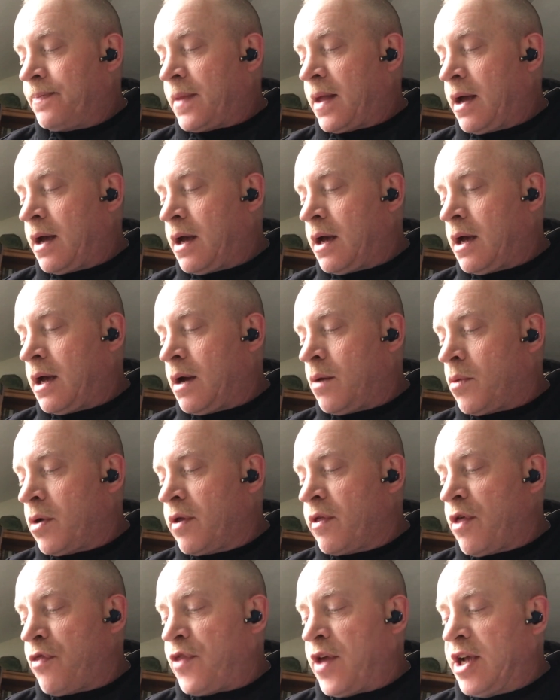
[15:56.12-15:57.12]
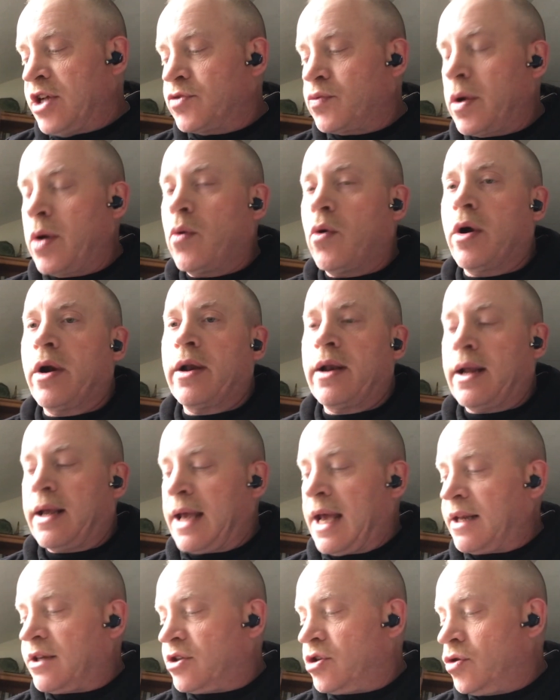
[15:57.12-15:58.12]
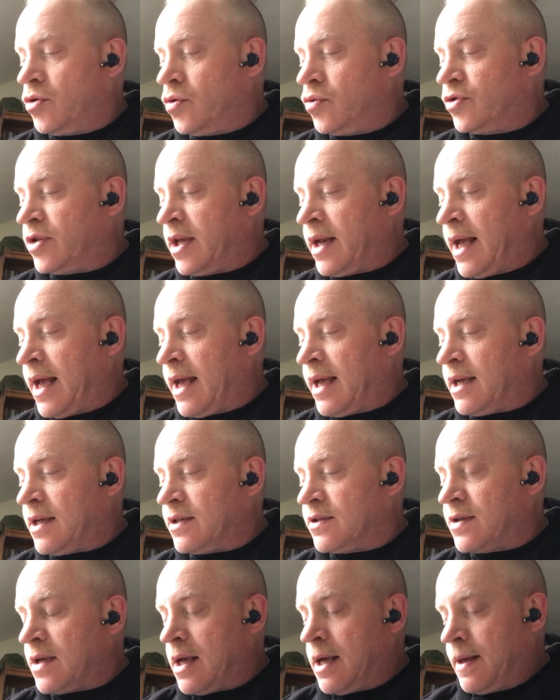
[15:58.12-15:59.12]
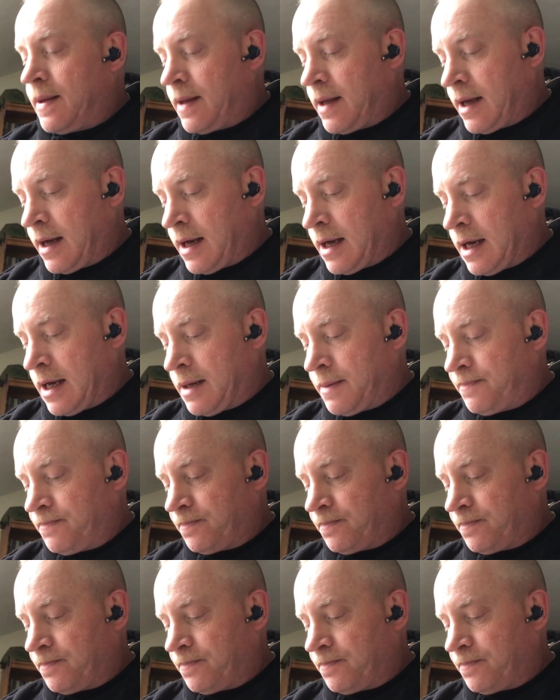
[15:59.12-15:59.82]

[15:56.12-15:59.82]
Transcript: uh, one of the things we wanted to get to today is uh,